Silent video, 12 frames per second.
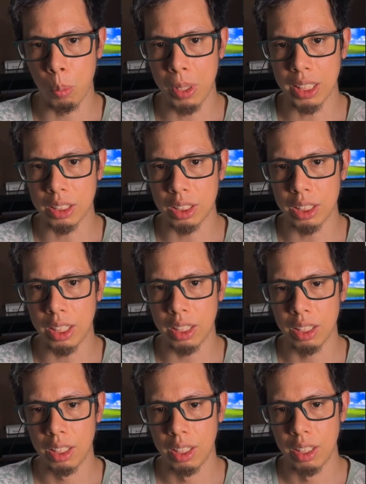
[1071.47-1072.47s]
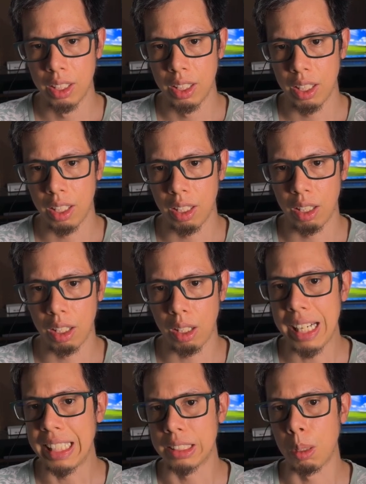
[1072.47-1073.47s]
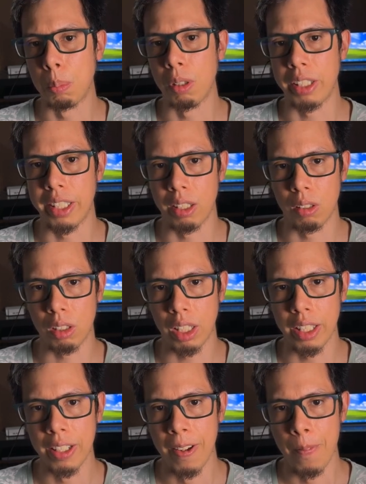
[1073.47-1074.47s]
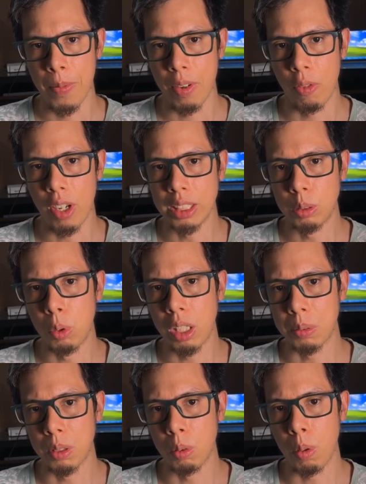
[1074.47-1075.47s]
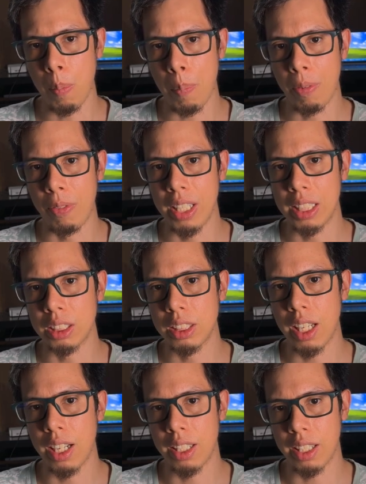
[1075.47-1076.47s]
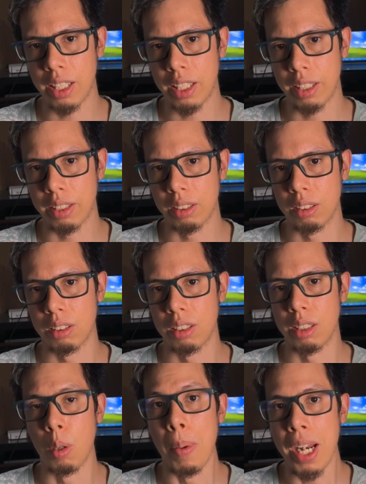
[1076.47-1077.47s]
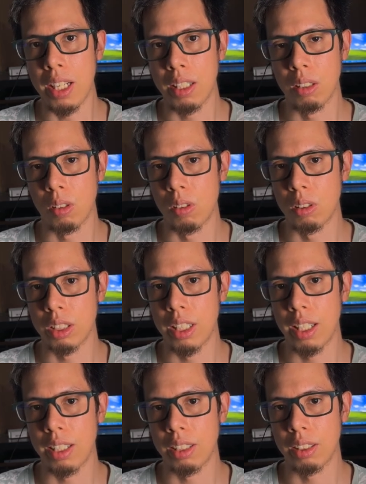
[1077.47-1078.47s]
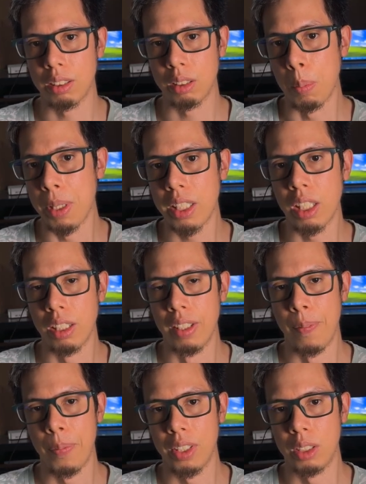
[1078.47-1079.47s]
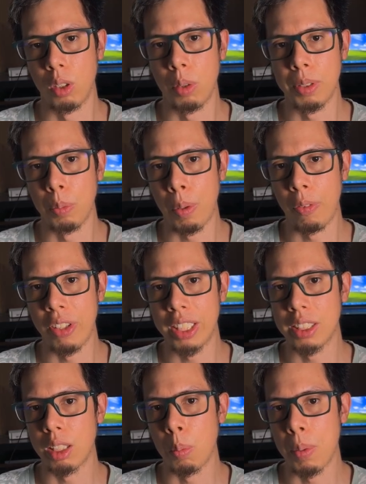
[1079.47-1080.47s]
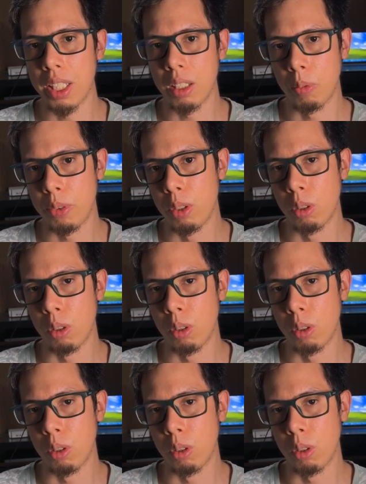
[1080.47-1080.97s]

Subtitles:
we can see an example here. Okay, first we have to prefix the domain or the domain. You have to prefix the domain of